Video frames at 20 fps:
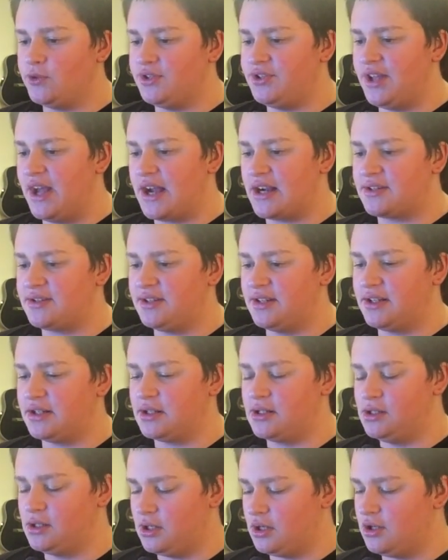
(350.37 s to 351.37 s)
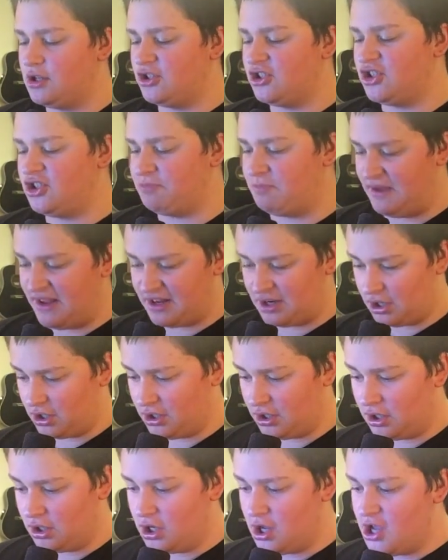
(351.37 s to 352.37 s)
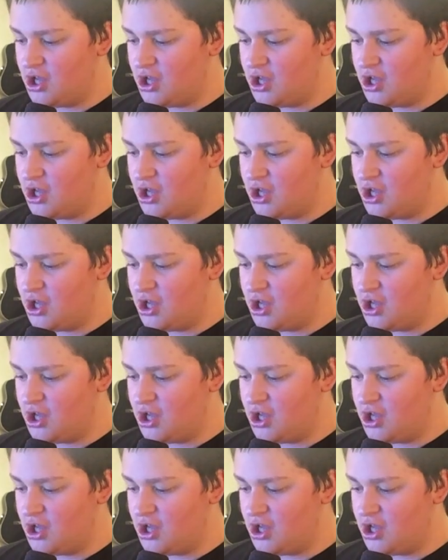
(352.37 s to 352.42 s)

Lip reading: detecting speaker.